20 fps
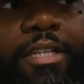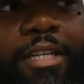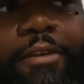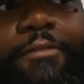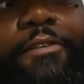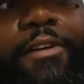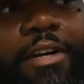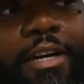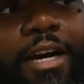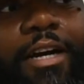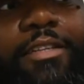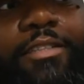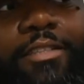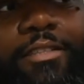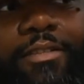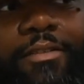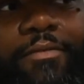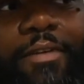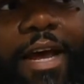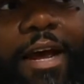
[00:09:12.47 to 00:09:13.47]
different
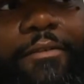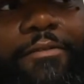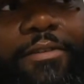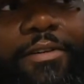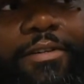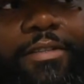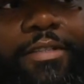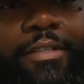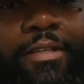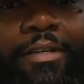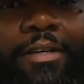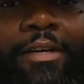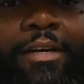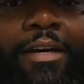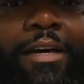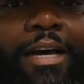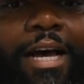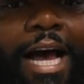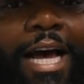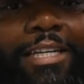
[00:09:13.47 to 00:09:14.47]
countries of Africa,
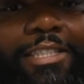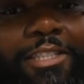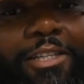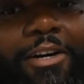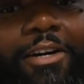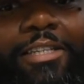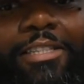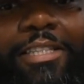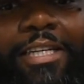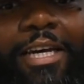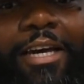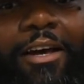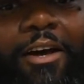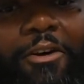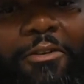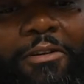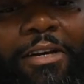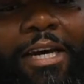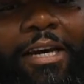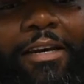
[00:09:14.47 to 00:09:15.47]
I started saying,
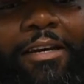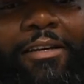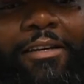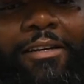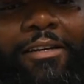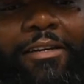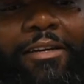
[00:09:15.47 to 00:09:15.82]
okay,